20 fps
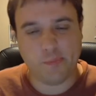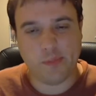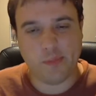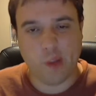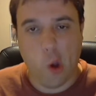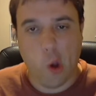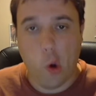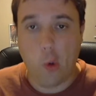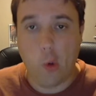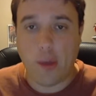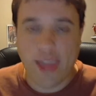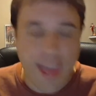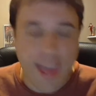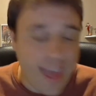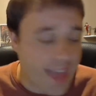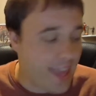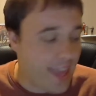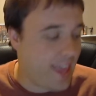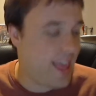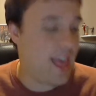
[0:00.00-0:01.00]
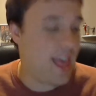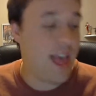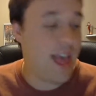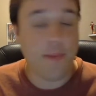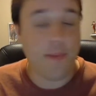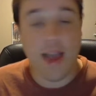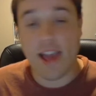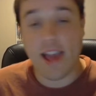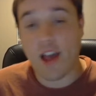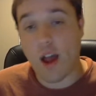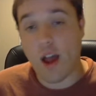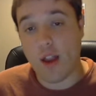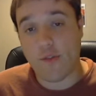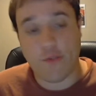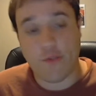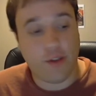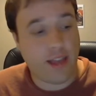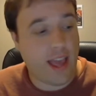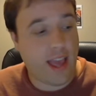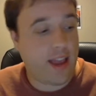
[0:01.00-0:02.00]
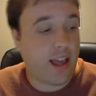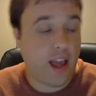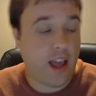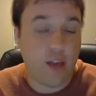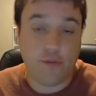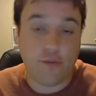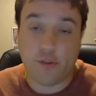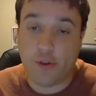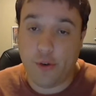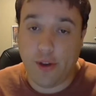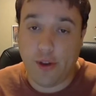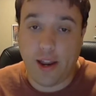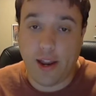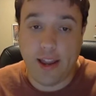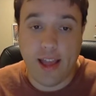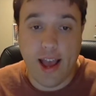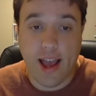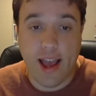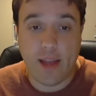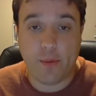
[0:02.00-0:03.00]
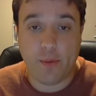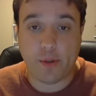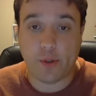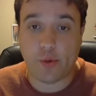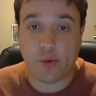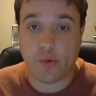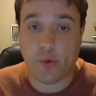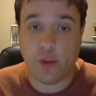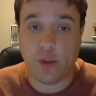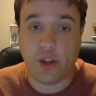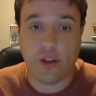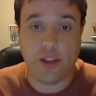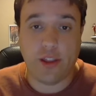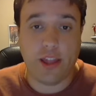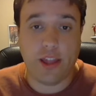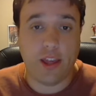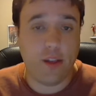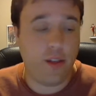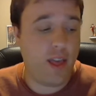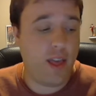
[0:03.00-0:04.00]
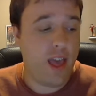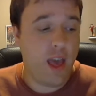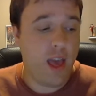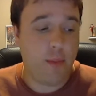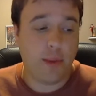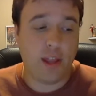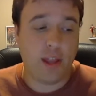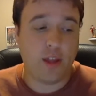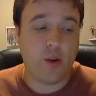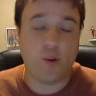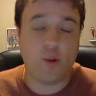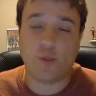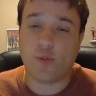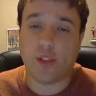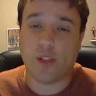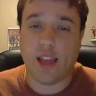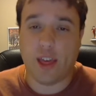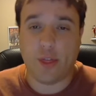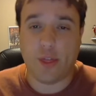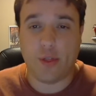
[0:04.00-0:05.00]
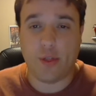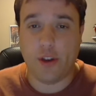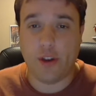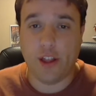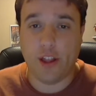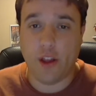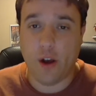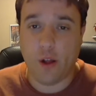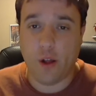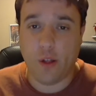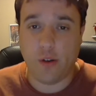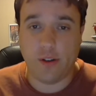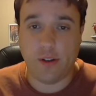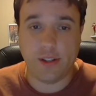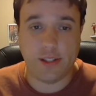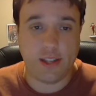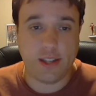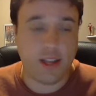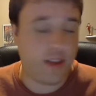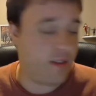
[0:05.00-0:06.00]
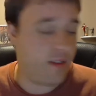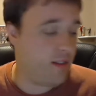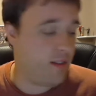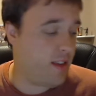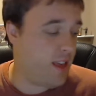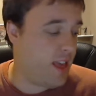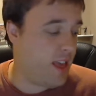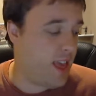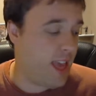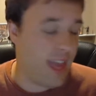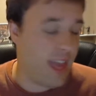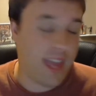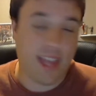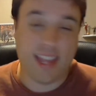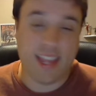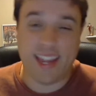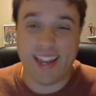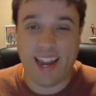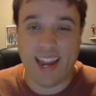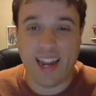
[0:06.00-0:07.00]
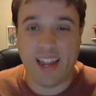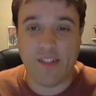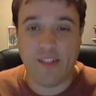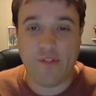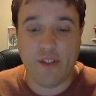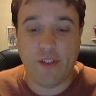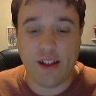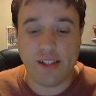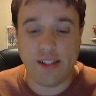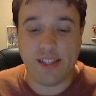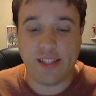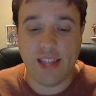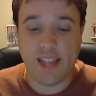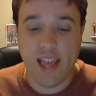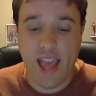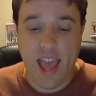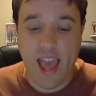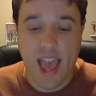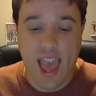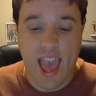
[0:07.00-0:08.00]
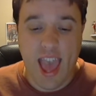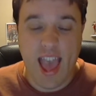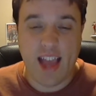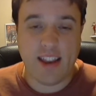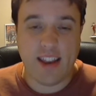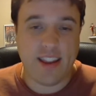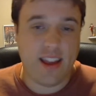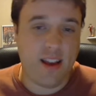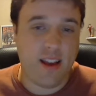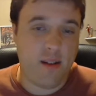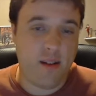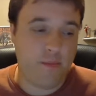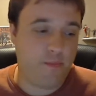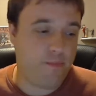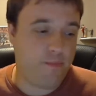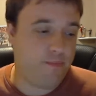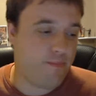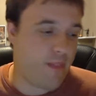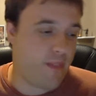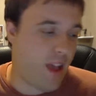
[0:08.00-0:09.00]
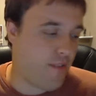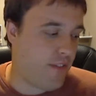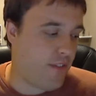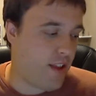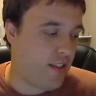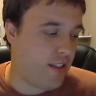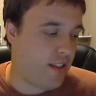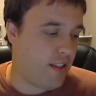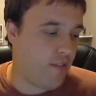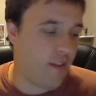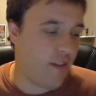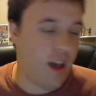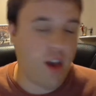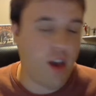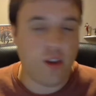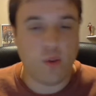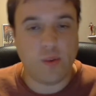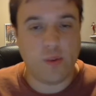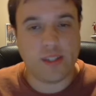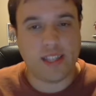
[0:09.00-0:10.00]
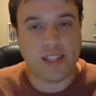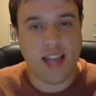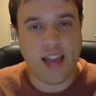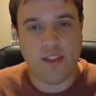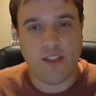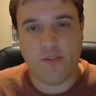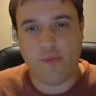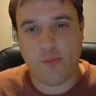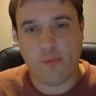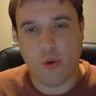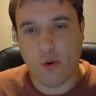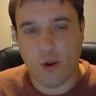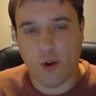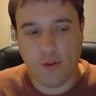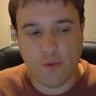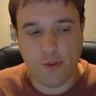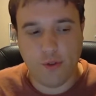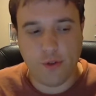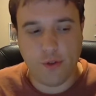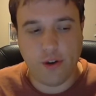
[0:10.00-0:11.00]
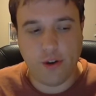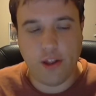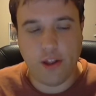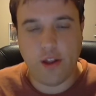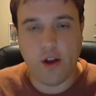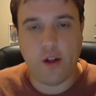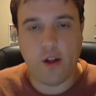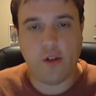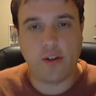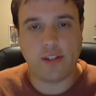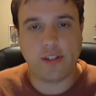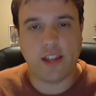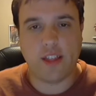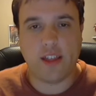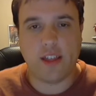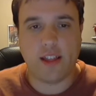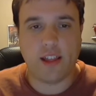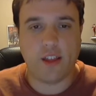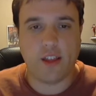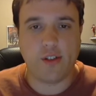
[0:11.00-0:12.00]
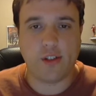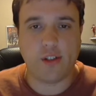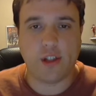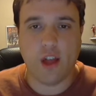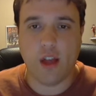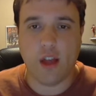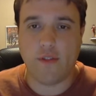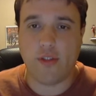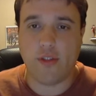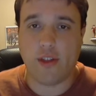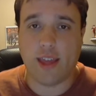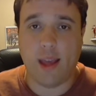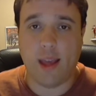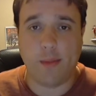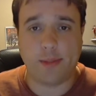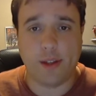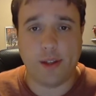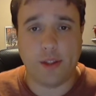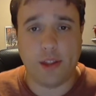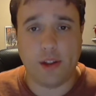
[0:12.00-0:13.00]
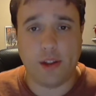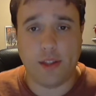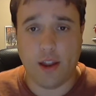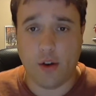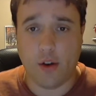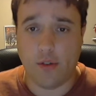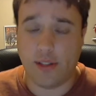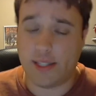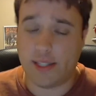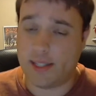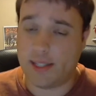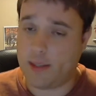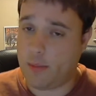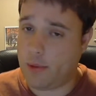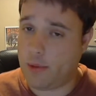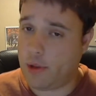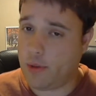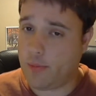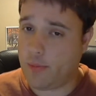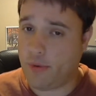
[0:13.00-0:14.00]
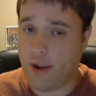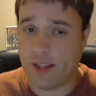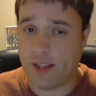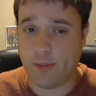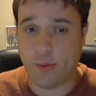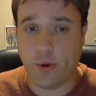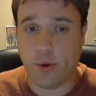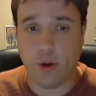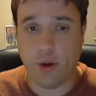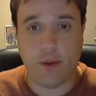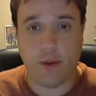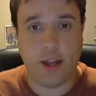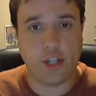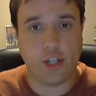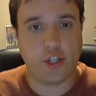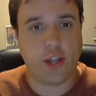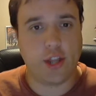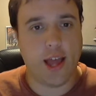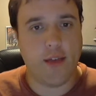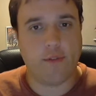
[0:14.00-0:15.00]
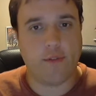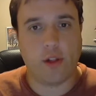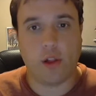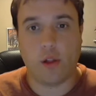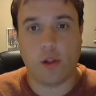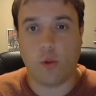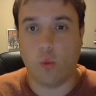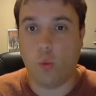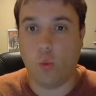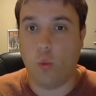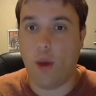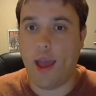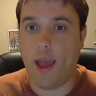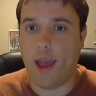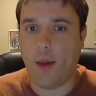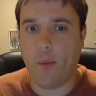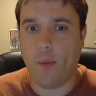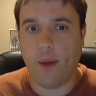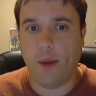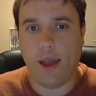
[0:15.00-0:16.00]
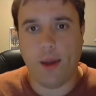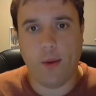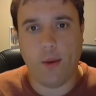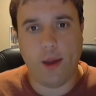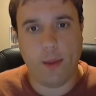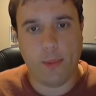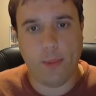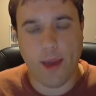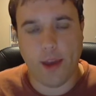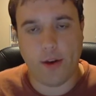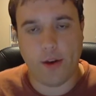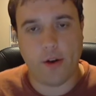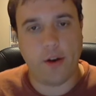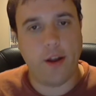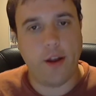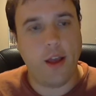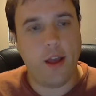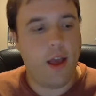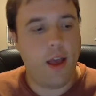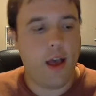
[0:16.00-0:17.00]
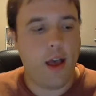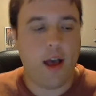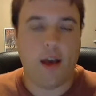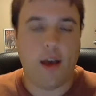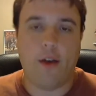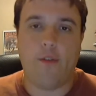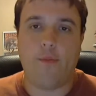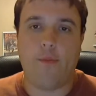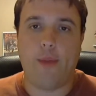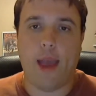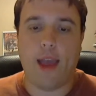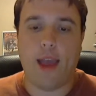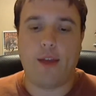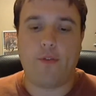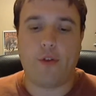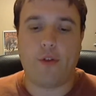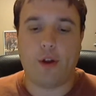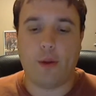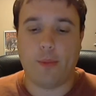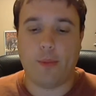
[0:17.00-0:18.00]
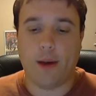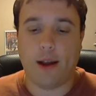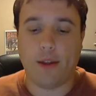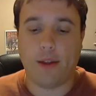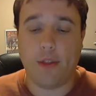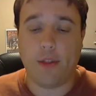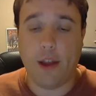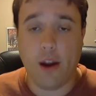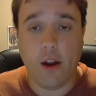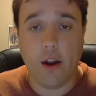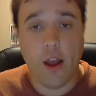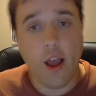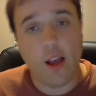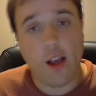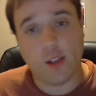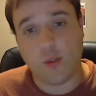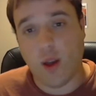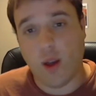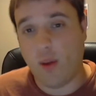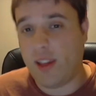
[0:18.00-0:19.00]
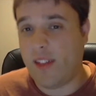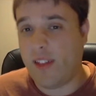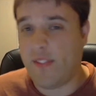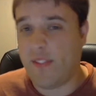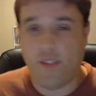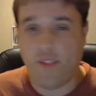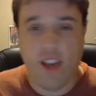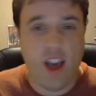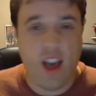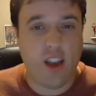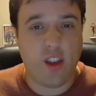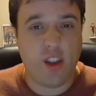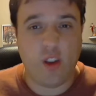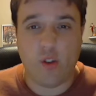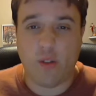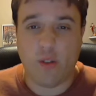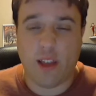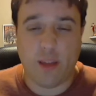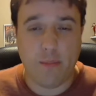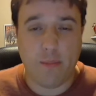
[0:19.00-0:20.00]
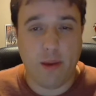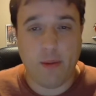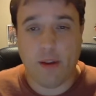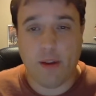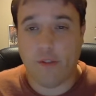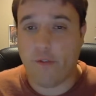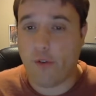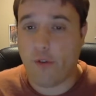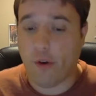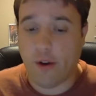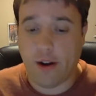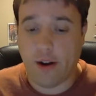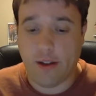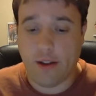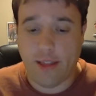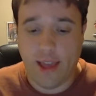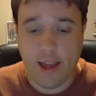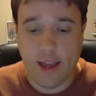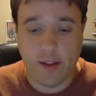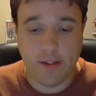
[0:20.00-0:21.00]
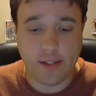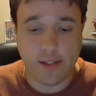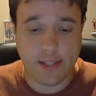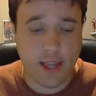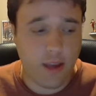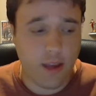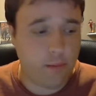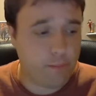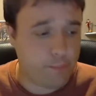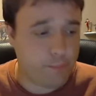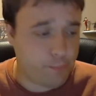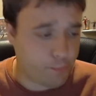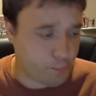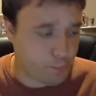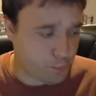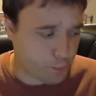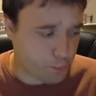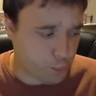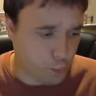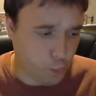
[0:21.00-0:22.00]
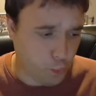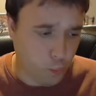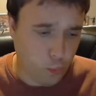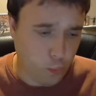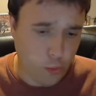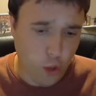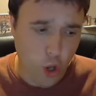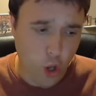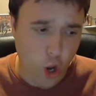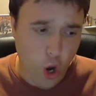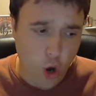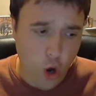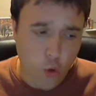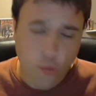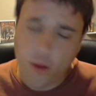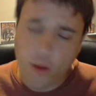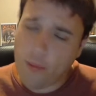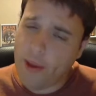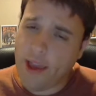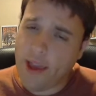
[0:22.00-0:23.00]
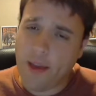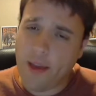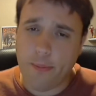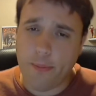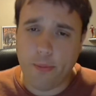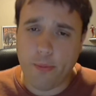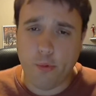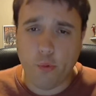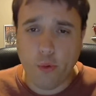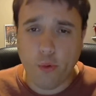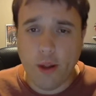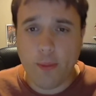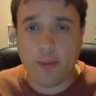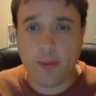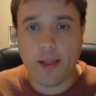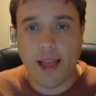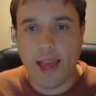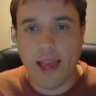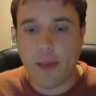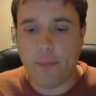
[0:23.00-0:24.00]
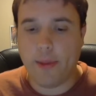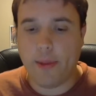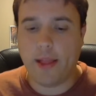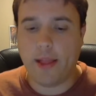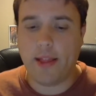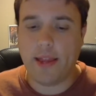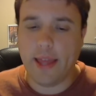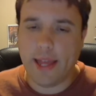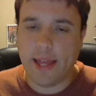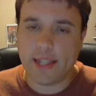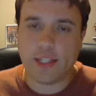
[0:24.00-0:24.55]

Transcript: okay. I mean, I got it for $2.99, which was a really good deal, but it goes for like $30 in Canadian funds. And I found that the value was kind of poor for $30. I think that there's a lot of the games out there that are in the similar price point range that have a way, way, way better bang for your buck there. So I would give the value like maybe a 4 out of 10 on this game. Replayability is